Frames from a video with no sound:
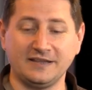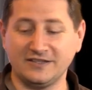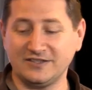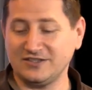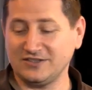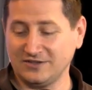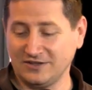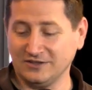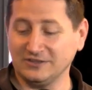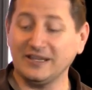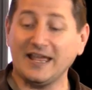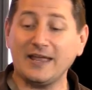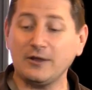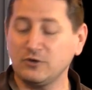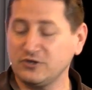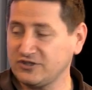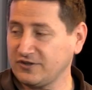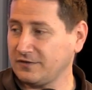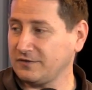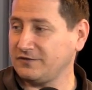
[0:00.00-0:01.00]
this the
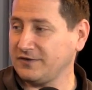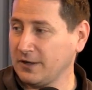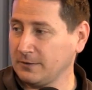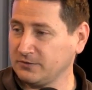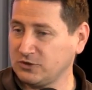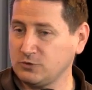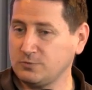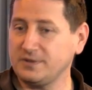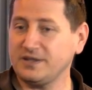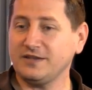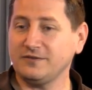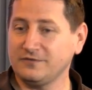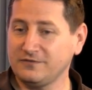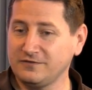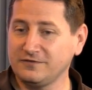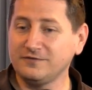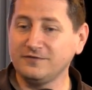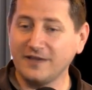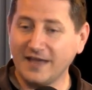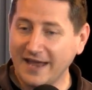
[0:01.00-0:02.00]
language of the film to be
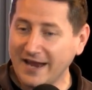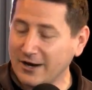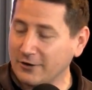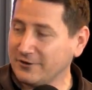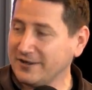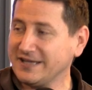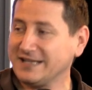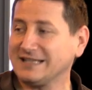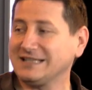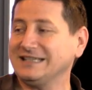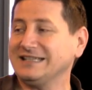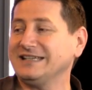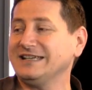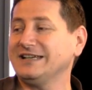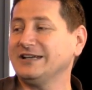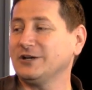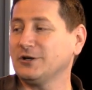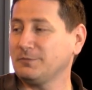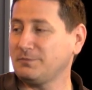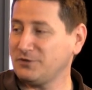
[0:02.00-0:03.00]
very
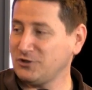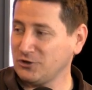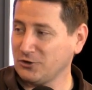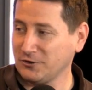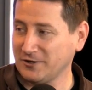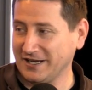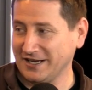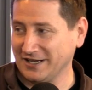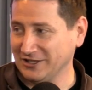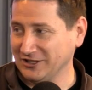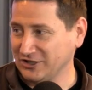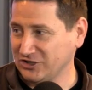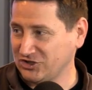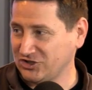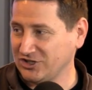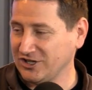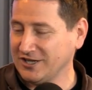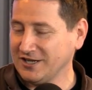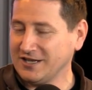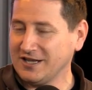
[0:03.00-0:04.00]
clear, mm-hmm. pure mm-hmm.
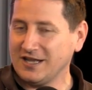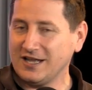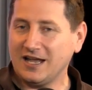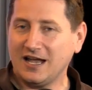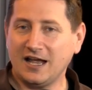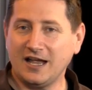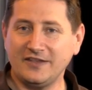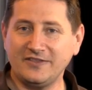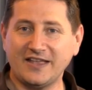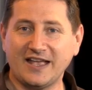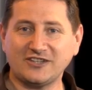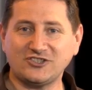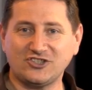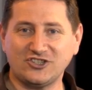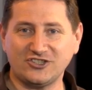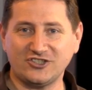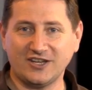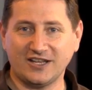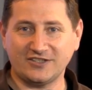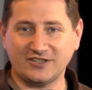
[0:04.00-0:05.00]
English, mm-hmm. uh, and that's
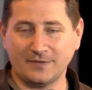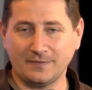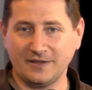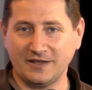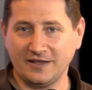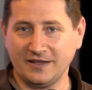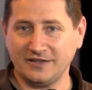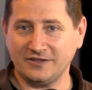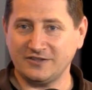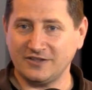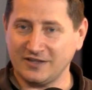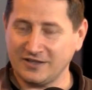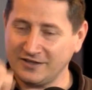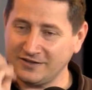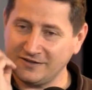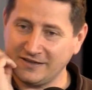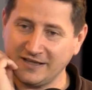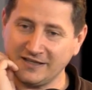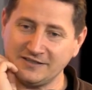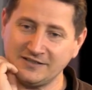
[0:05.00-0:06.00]
just not something
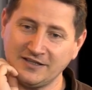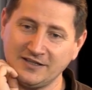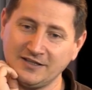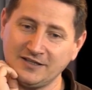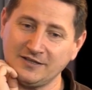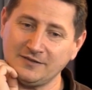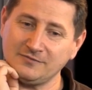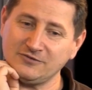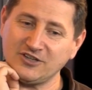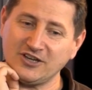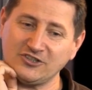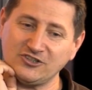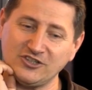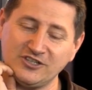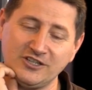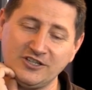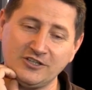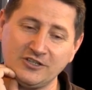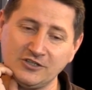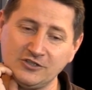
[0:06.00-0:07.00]
that uh, Zhang
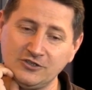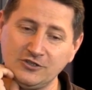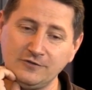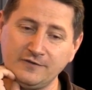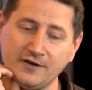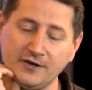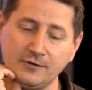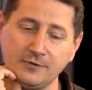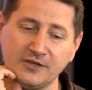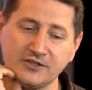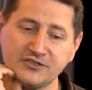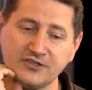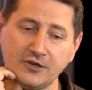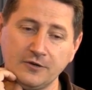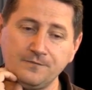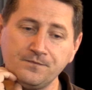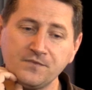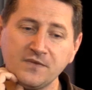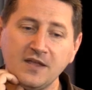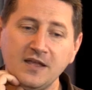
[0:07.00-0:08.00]
Ziyi can do very well.
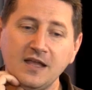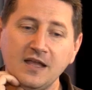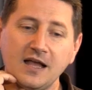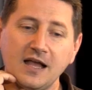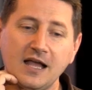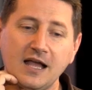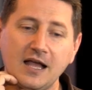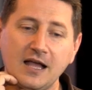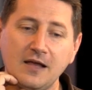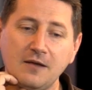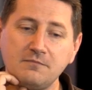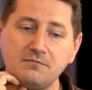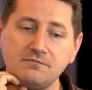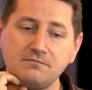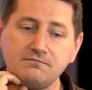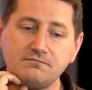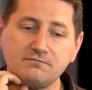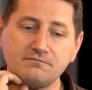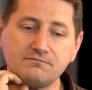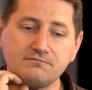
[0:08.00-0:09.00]
So,
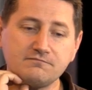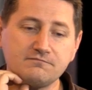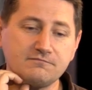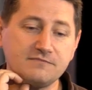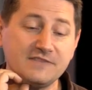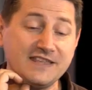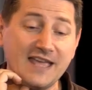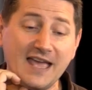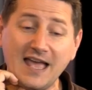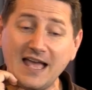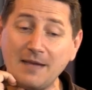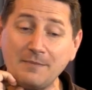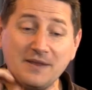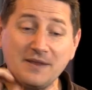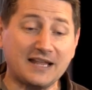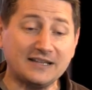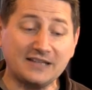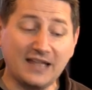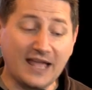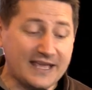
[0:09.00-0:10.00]
um, yeah, I
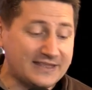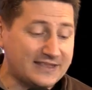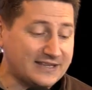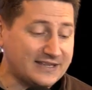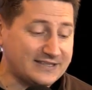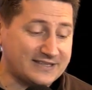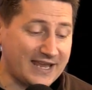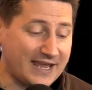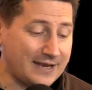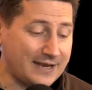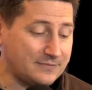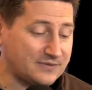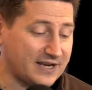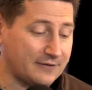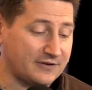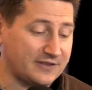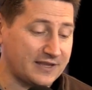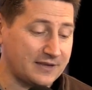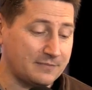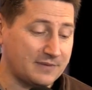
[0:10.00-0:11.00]
mean, I like these names
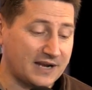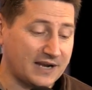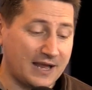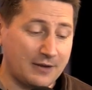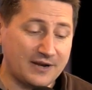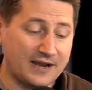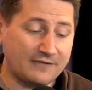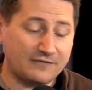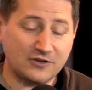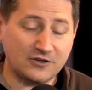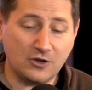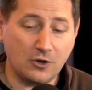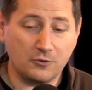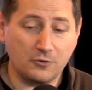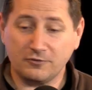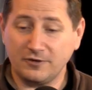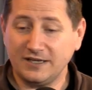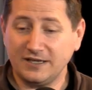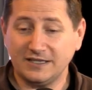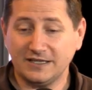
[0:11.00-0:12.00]
and everything, but I would have to
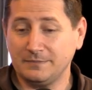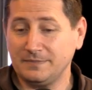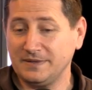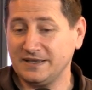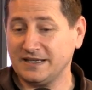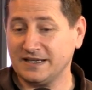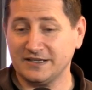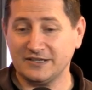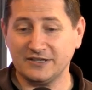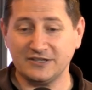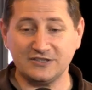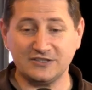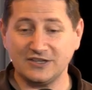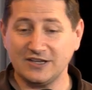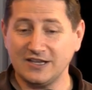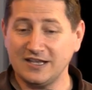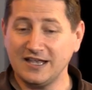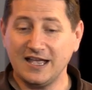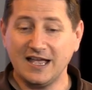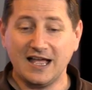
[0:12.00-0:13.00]
go with Rila
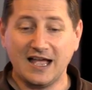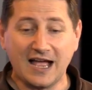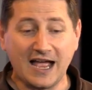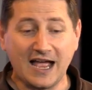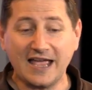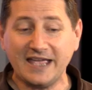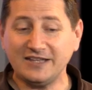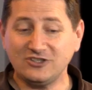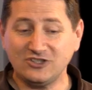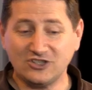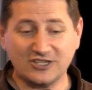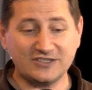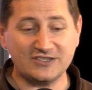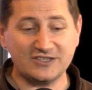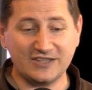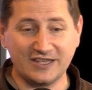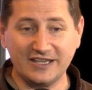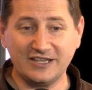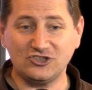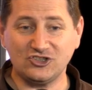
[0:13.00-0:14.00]
because I
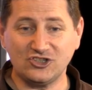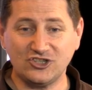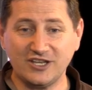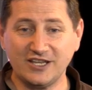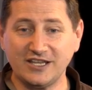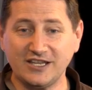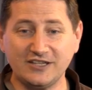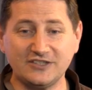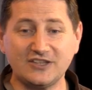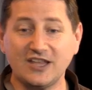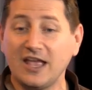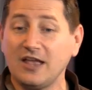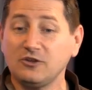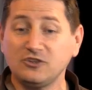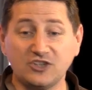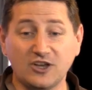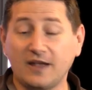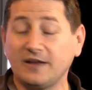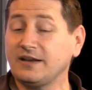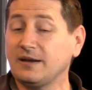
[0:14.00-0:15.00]
just think she's
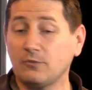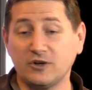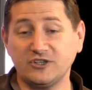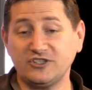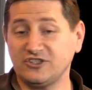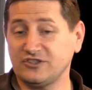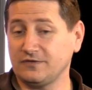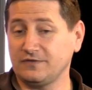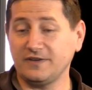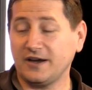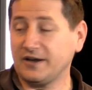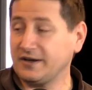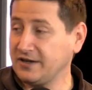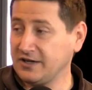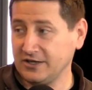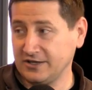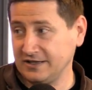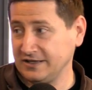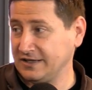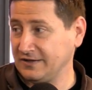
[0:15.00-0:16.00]
she, uh, number one. She's a very
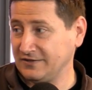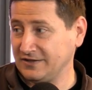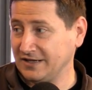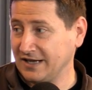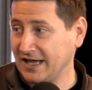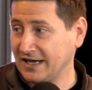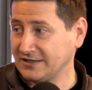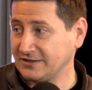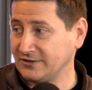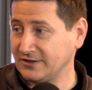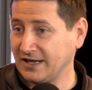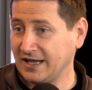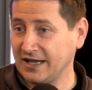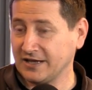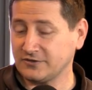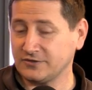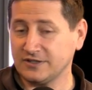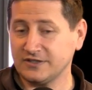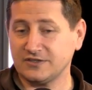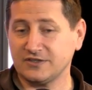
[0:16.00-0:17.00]
good, gifted actor,
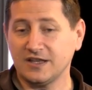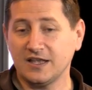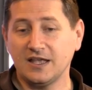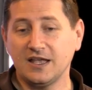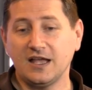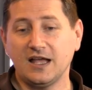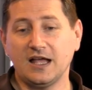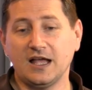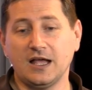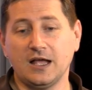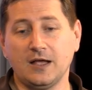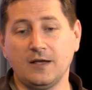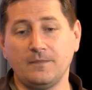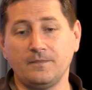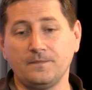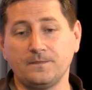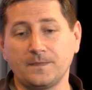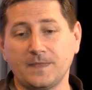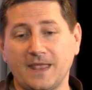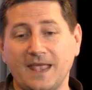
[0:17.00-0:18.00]
actress.
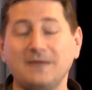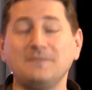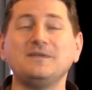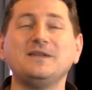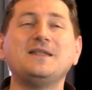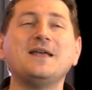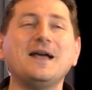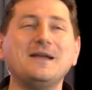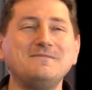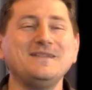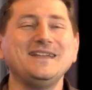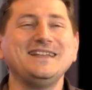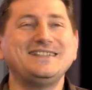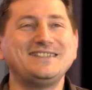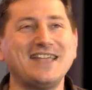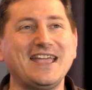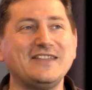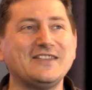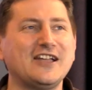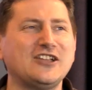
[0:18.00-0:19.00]
Um, and me
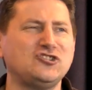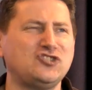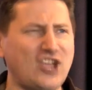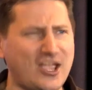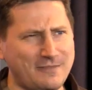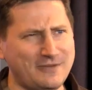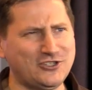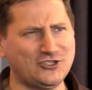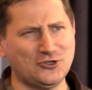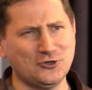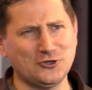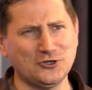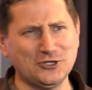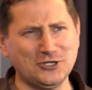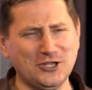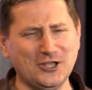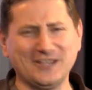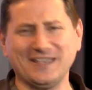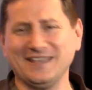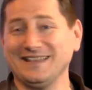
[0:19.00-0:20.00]
saying that Jamie's too
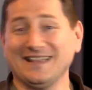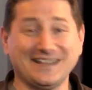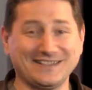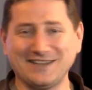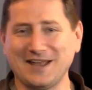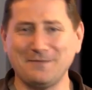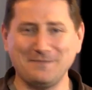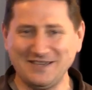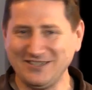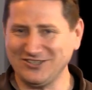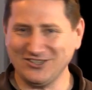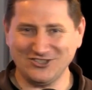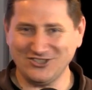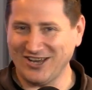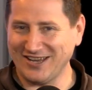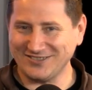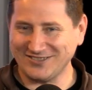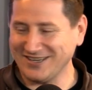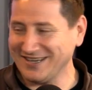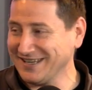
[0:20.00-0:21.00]
good looking. That's not me
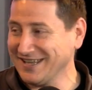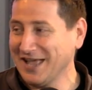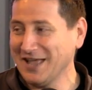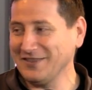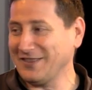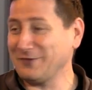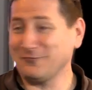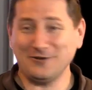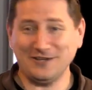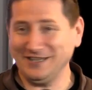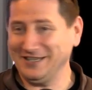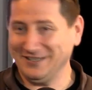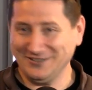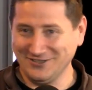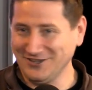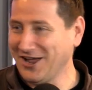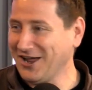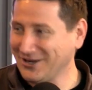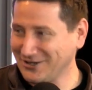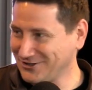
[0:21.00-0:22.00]
suggesting that Rila
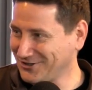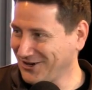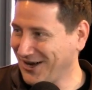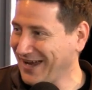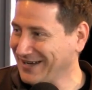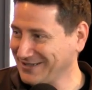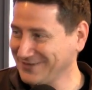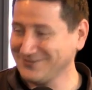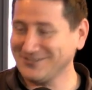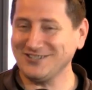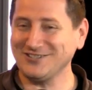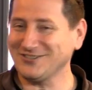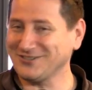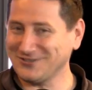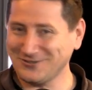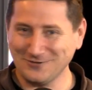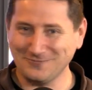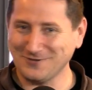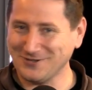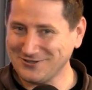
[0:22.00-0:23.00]
is not attractive. She's
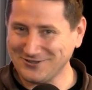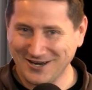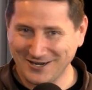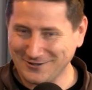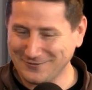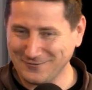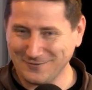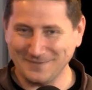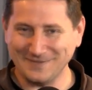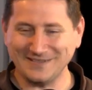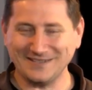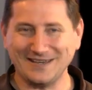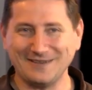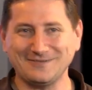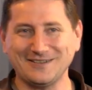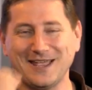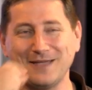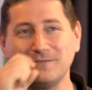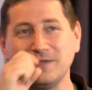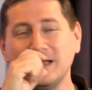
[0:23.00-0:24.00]
a super attractive woman at the
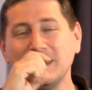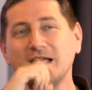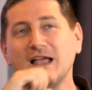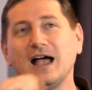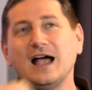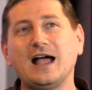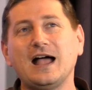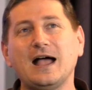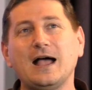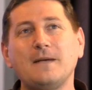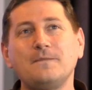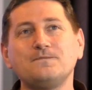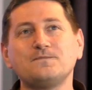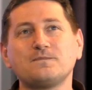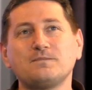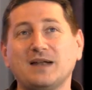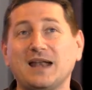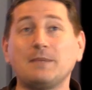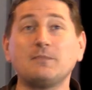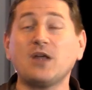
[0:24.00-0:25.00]
same time.
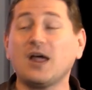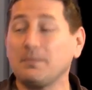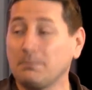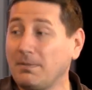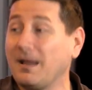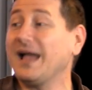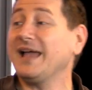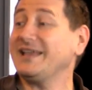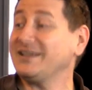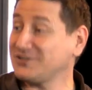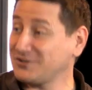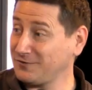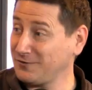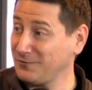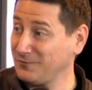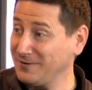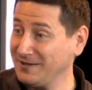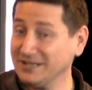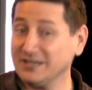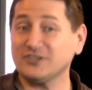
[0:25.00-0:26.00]
Um, but I'm not biased
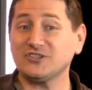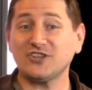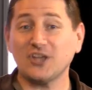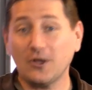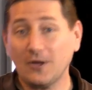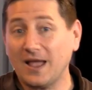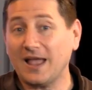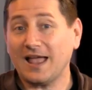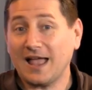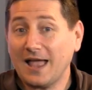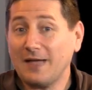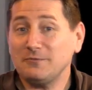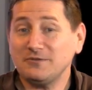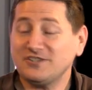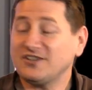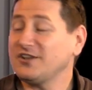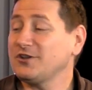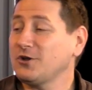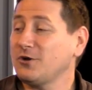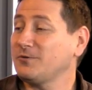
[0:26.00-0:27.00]
for Rila, so I, I,
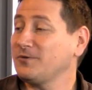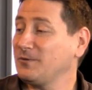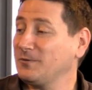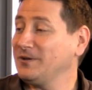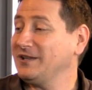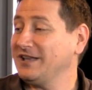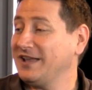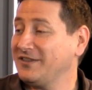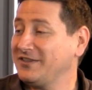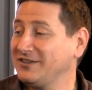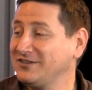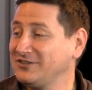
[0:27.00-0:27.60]
would say go with Rila. I